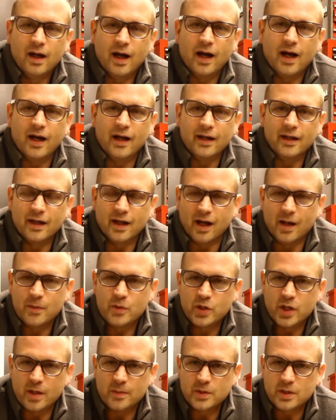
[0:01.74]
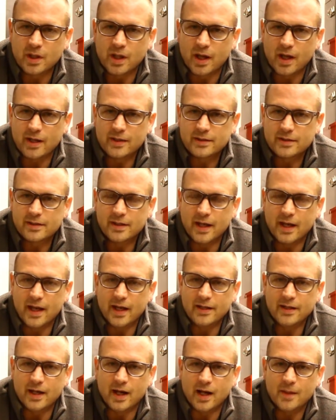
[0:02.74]
Hi, I'm James Glass,
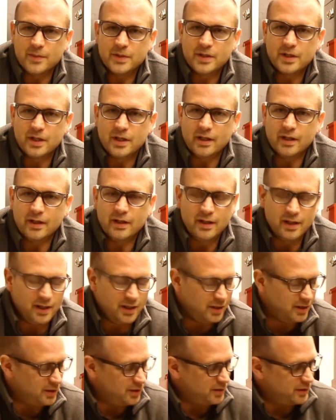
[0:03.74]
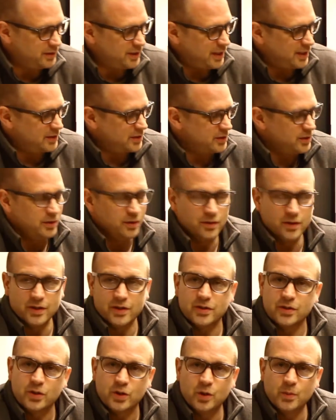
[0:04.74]
and I'm sitting here next to
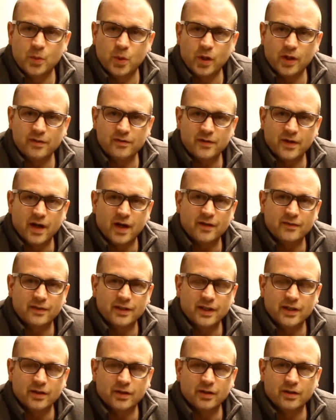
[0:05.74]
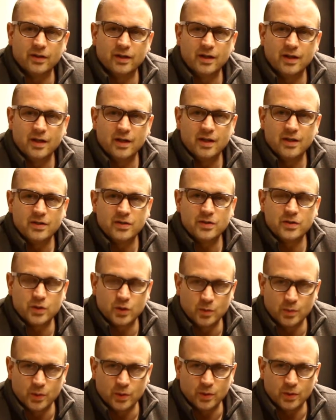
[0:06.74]
this 2.5 liter
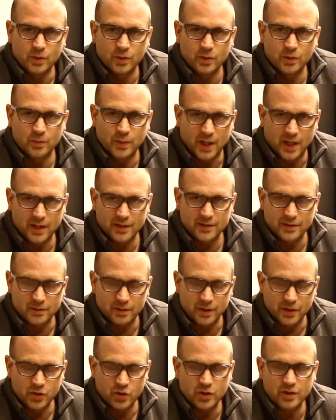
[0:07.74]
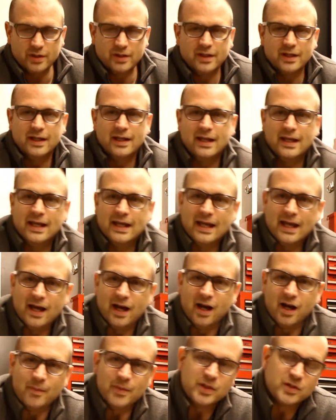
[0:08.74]
Subaru Boxer engine.
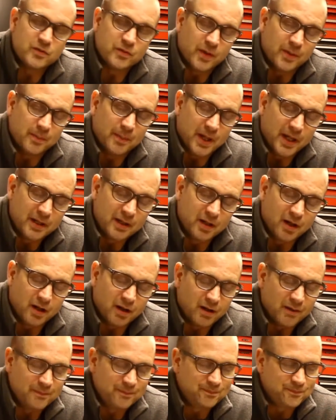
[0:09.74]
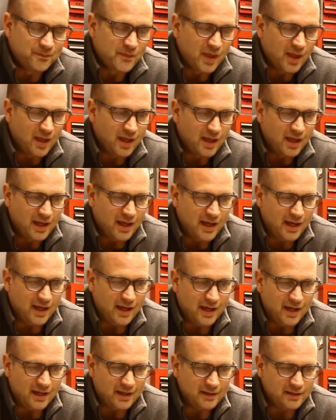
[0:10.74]
It's from my car,
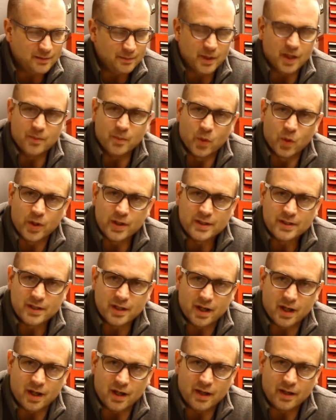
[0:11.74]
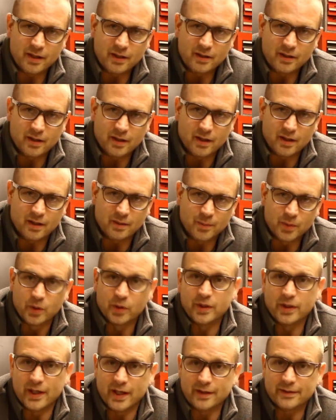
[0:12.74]
and my boys and I
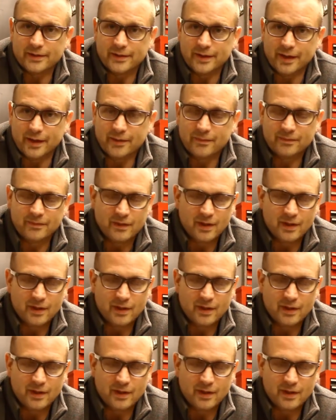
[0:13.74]
pulled it out today,